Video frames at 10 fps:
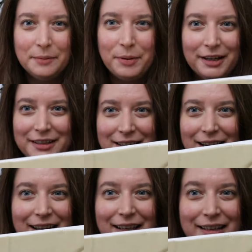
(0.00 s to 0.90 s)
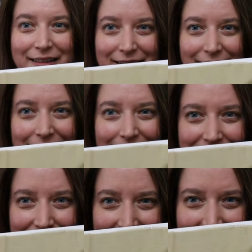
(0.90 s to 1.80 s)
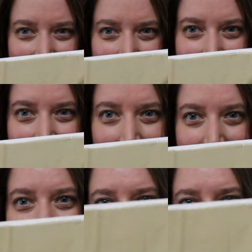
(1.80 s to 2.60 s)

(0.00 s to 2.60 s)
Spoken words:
bug did not hit for this one, but